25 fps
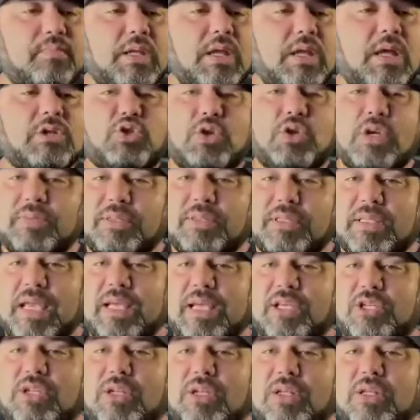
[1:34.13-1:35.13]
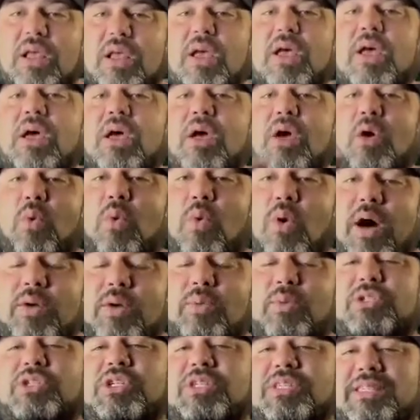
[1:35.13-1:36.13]
Dream Station 1,
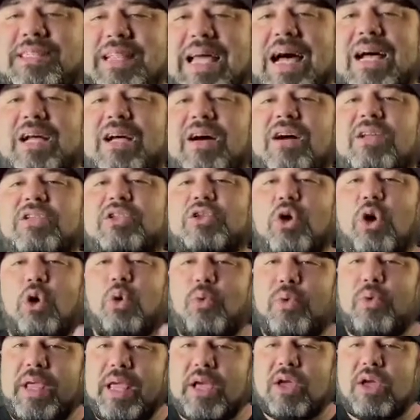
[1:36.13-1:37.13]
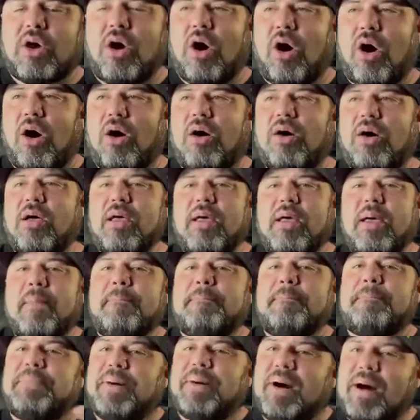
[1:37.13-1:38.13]
which is not under a recall,
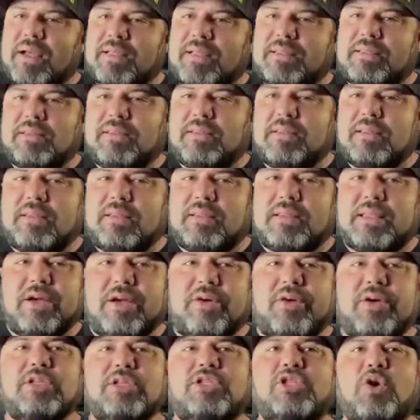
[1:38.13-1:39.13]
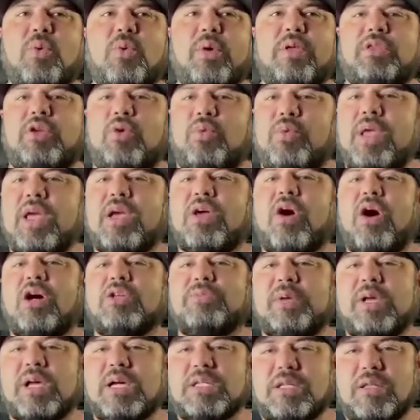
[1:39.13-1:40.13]
but there is always the recall is
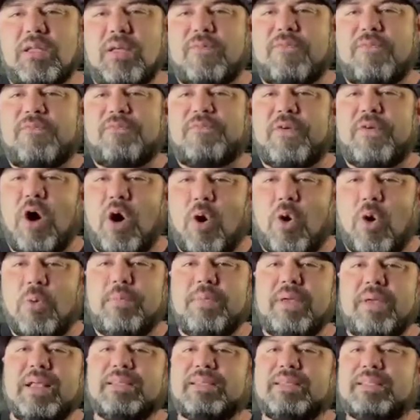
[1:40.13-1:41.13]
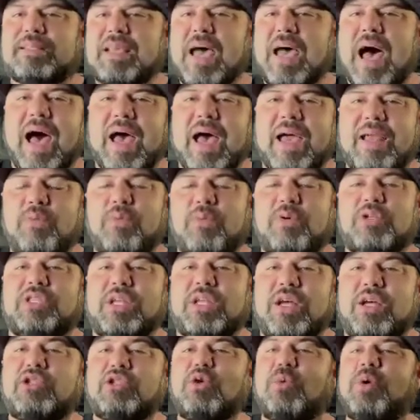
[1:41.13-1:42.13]
because of the foam inside, which
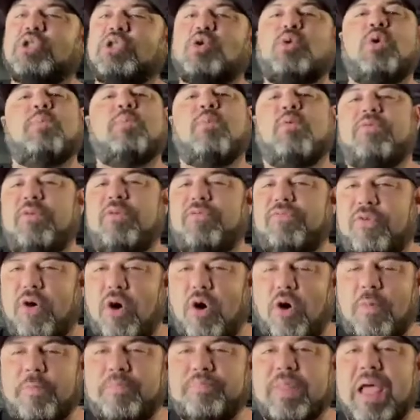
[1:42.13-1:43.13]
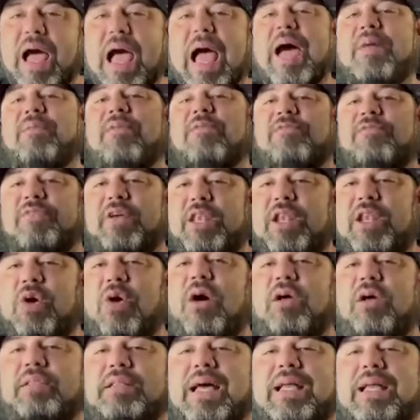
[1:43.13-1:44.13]
there's a way to remove the foam. I have a video
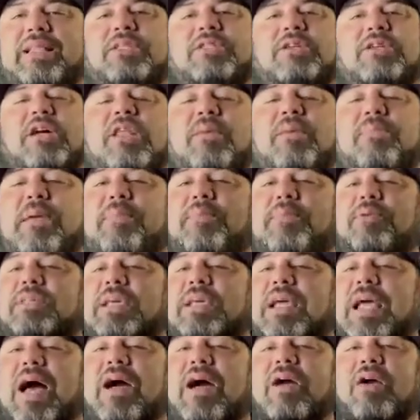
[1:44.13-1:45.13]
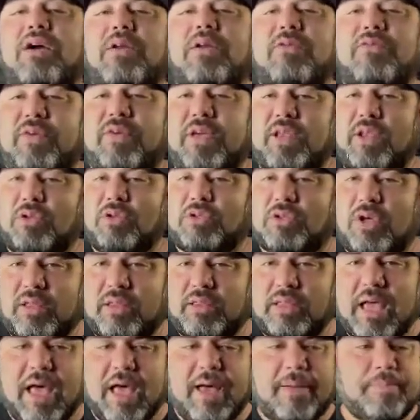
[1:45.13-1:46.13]
on that. There's other people that got good videos on
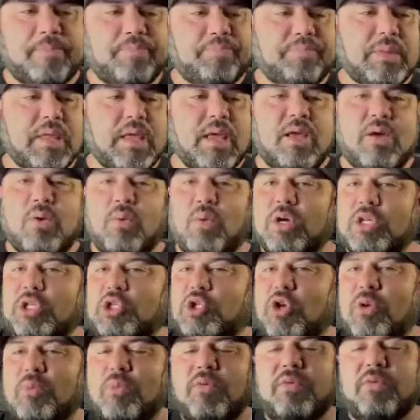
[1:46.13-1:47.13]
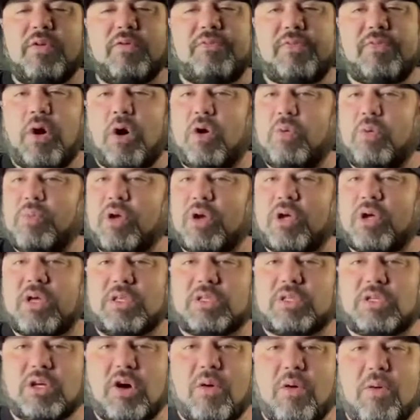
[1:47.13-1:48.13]
that. Once you remove the foam, you're good
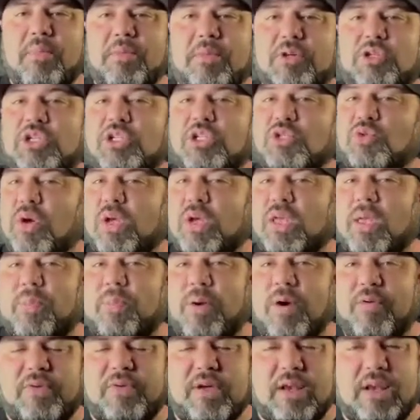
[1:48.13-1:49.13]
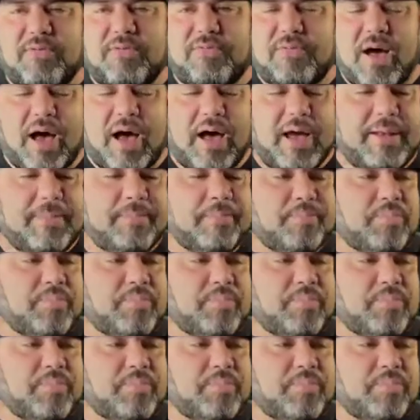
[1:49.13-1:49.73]
to go. My machine's working perfectly fine.